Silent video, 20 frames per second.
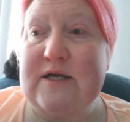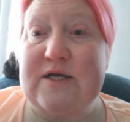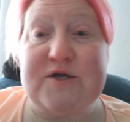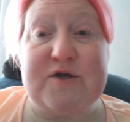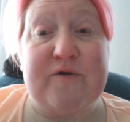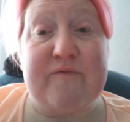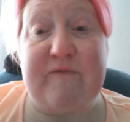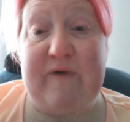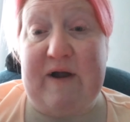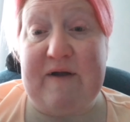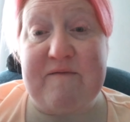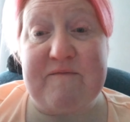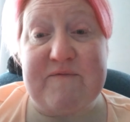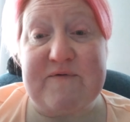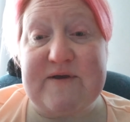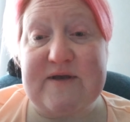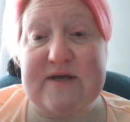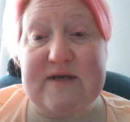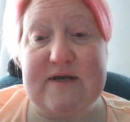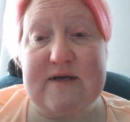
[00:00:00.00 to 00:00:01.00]

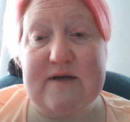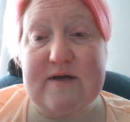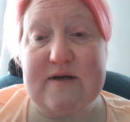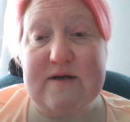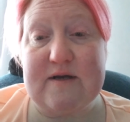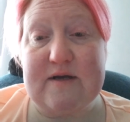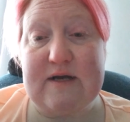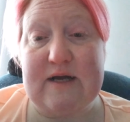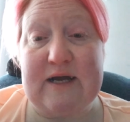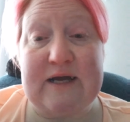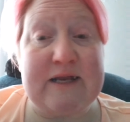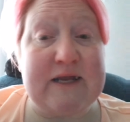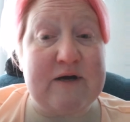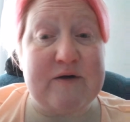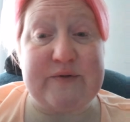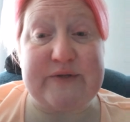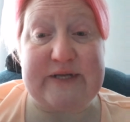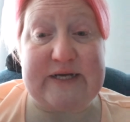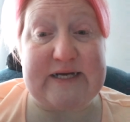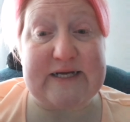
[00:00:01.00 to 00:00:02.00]
survives an
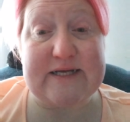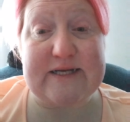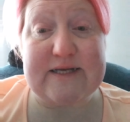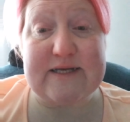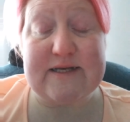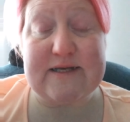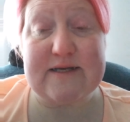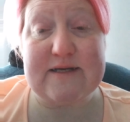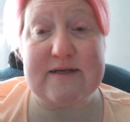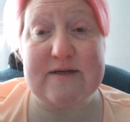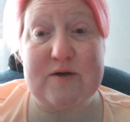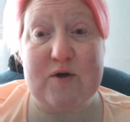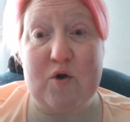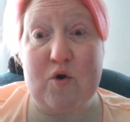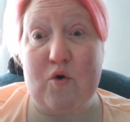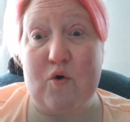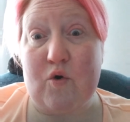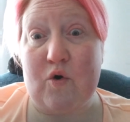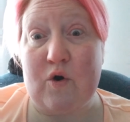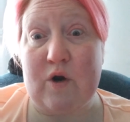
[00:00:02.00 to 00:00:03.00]
illness
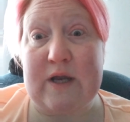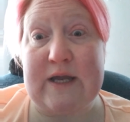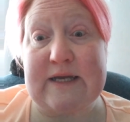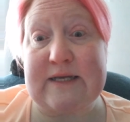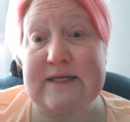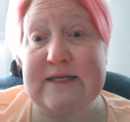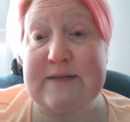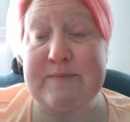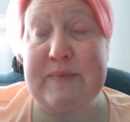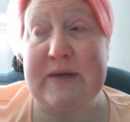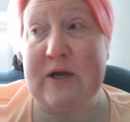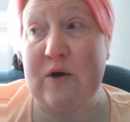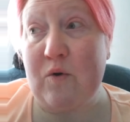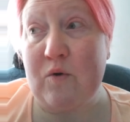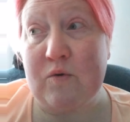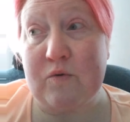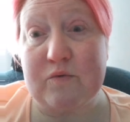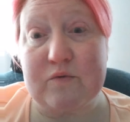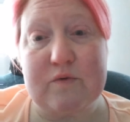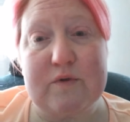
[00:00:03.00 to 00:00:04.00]
or gets to be
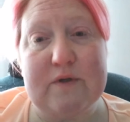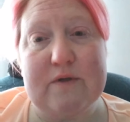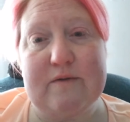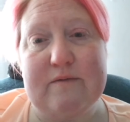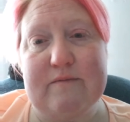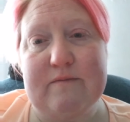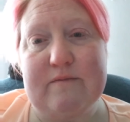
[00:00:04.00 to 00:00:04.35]
old